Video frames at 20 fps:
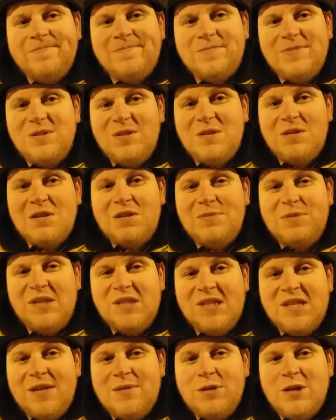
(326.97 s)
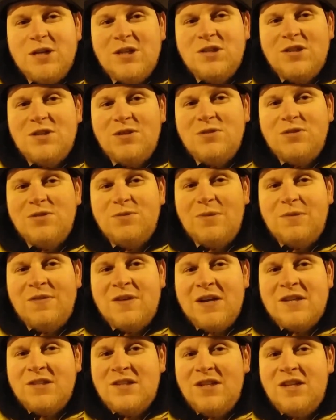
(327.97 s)
It's not going to be the same going to London
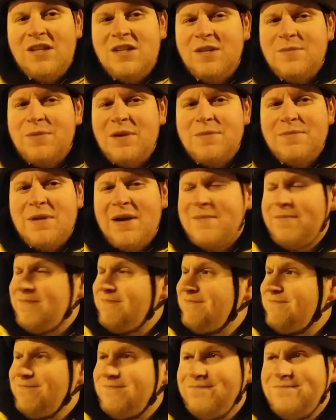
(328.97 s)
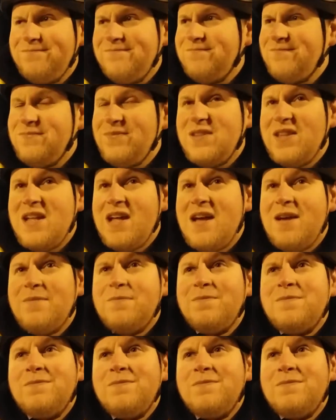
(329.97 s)
without seeing you, big man. No.